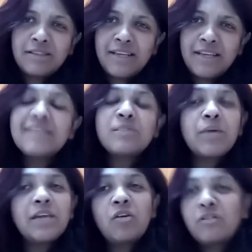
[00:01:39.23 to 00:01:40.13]
And this
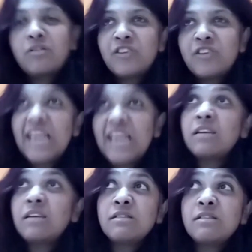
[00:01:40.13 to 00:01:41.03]
went on for
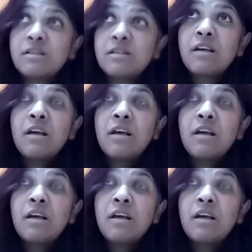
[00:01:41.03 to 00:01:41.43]
10 years.